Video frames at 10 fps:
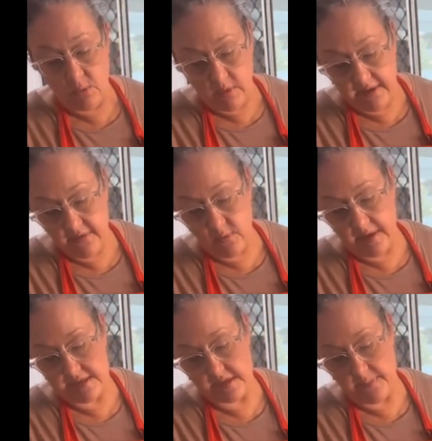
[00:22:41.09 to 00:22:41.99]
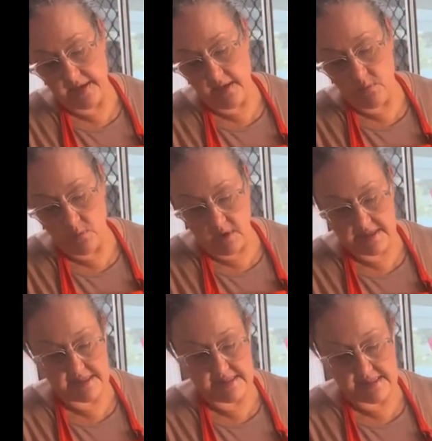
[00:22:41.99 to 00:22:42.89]
Read the recipe. What
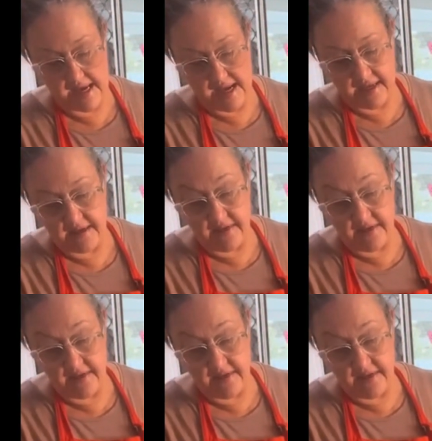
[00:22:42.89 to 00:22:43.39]
does it say?